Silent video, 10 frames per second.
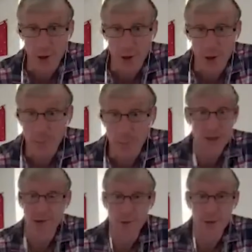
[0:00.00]
It
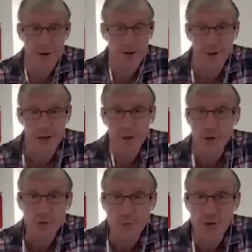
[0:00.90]
affects humans, I
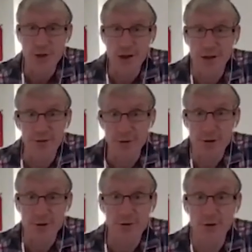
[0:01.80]
think, first and
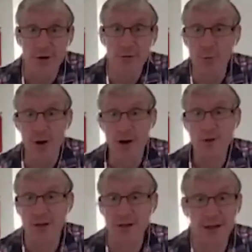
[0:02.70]
foremost, in that
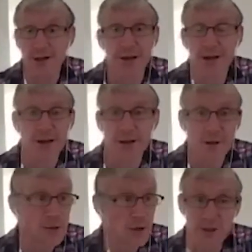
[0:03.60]

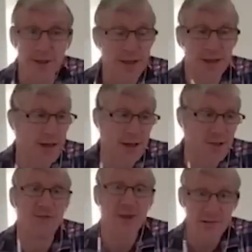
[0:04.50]
it's
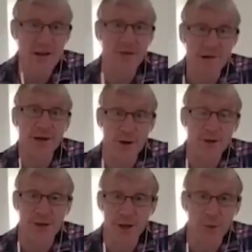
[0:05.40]
very, very hard to
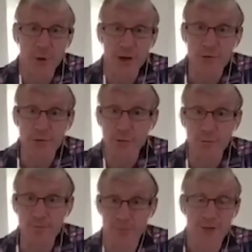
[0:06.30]
get away from
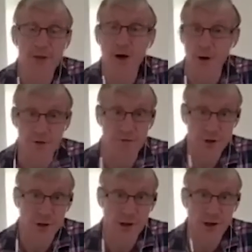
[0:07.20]

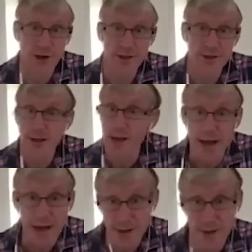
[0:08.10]
artificial light
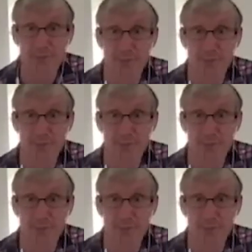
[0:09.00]
and